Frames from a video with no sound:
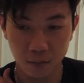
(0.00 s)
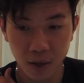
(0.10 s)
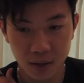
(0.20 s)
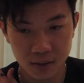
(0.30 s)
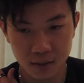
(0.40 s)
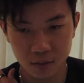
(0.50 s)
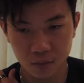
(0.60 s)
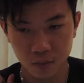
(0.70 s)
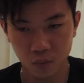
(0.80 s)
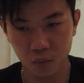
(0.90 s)
but
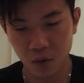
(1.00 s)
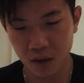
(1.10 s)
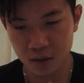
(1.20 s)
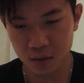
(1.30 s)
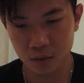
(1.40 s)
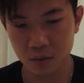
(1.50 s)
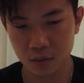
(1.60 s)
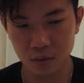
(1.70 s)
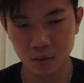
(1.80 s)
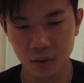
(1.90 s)
what I
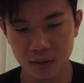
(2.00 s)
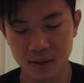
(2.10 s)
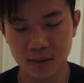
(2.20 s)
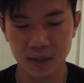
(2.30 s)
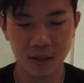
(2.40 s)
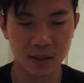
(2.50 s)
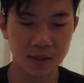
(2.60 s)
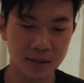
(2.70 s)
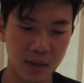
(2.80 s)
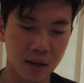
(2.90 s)
do want to say
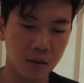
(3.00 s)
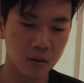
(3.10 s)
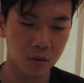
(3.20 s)
is that